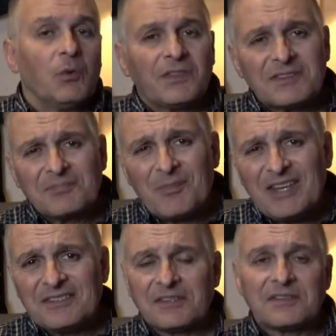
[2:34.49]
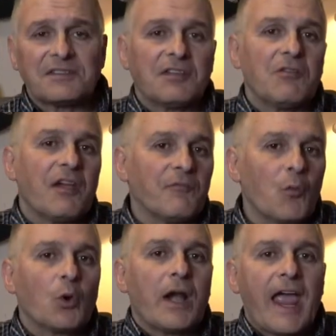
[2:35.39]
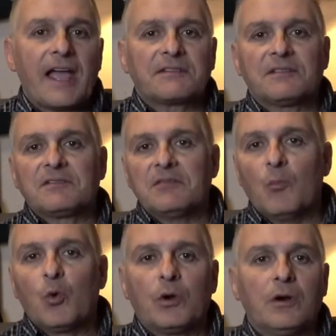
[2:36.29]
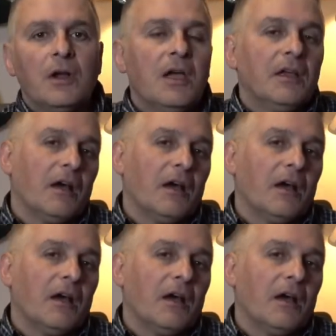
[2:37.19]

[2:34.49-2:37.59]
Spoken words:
And what this means is that you have more access to more